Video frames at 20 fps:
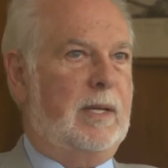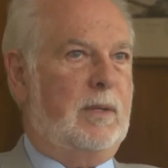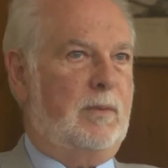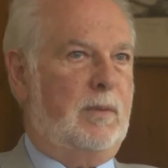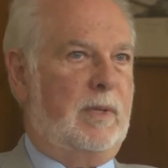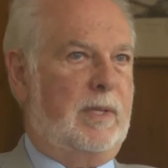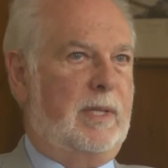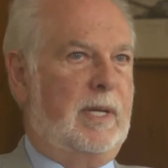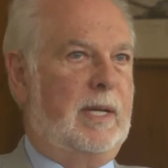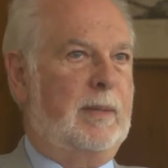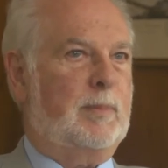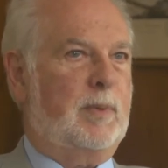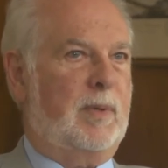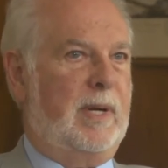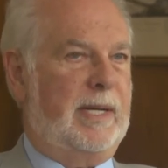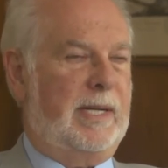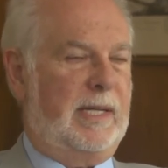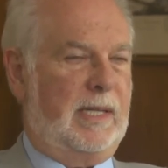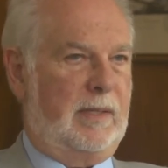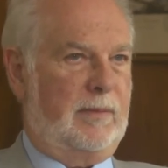with
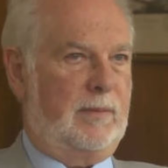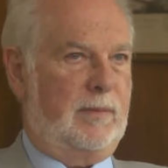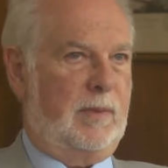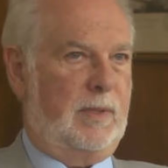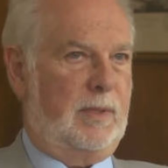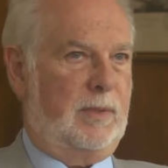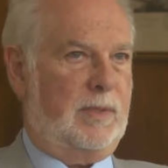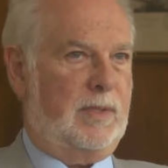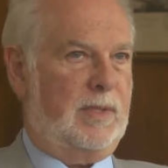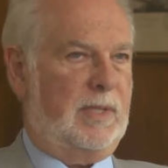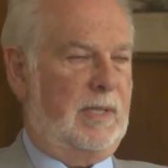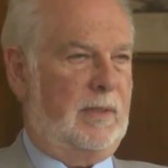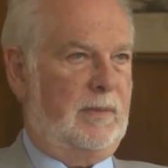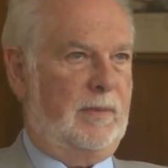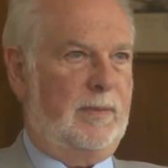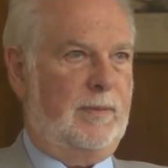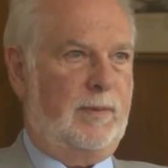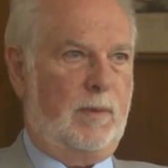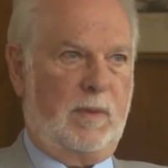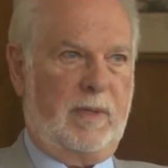uprighting of roots in
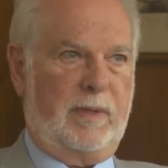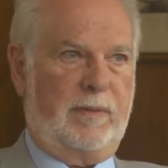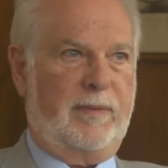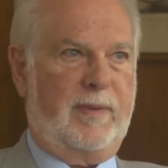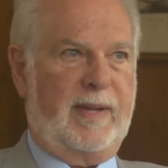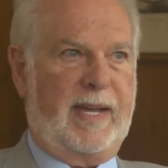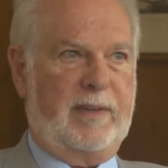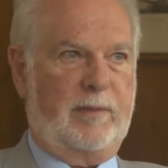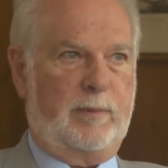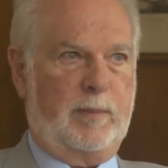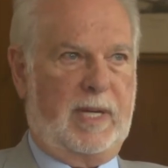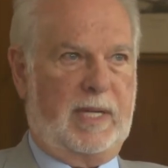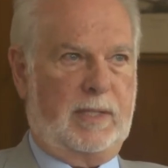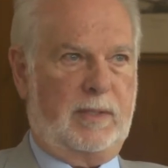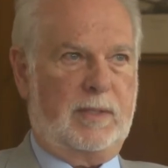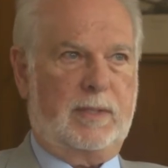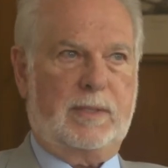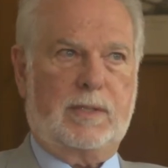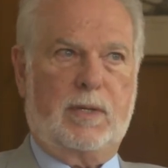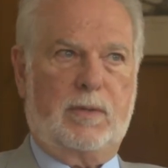4 to 5
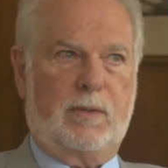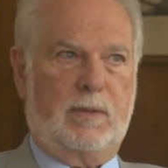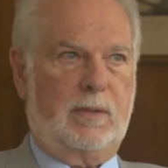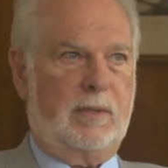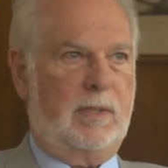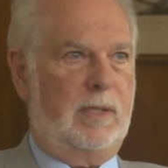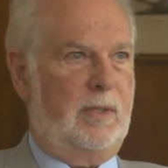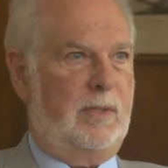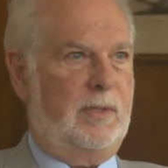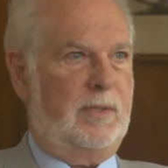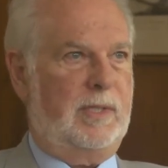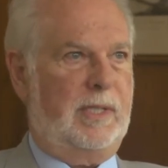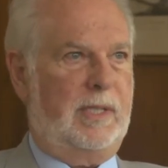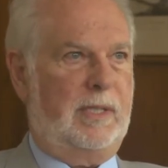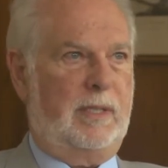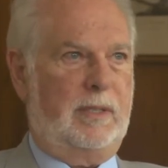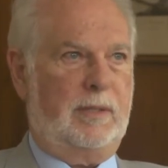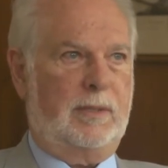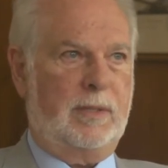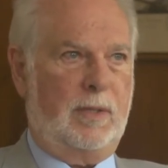months, total
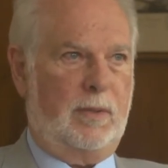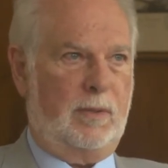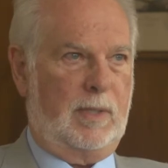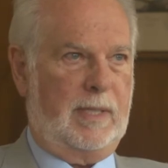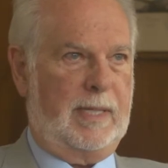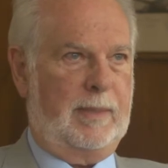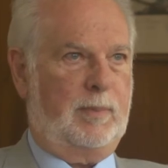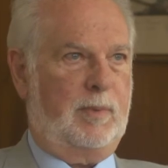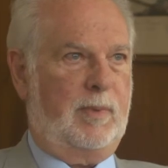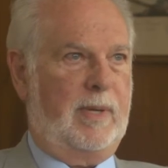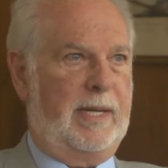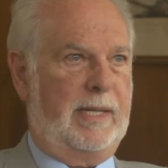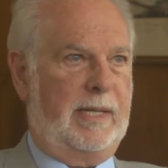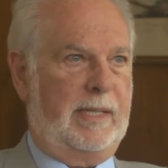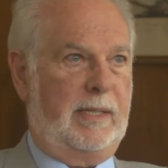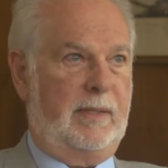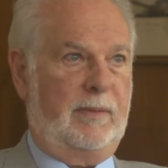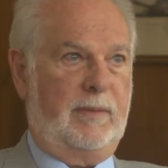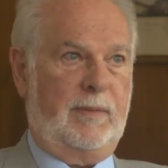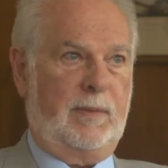closing and total
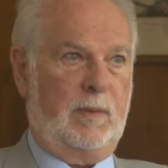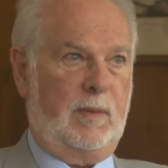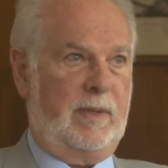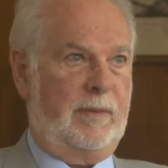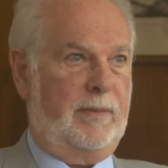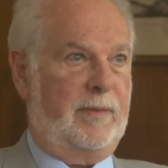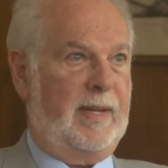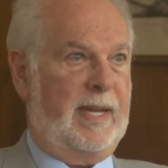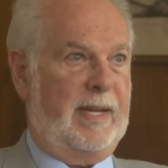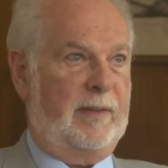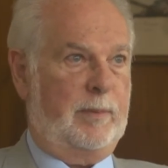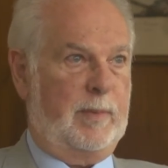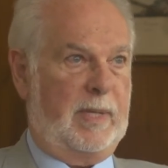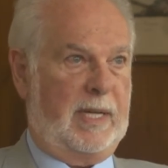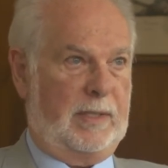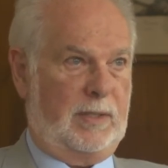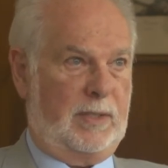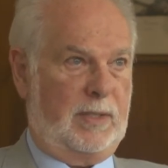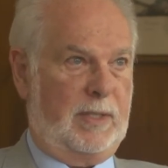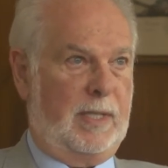uprighting in 4 to 5
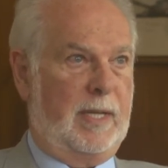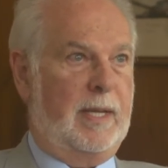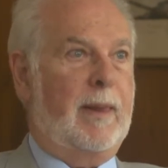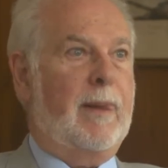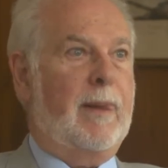months.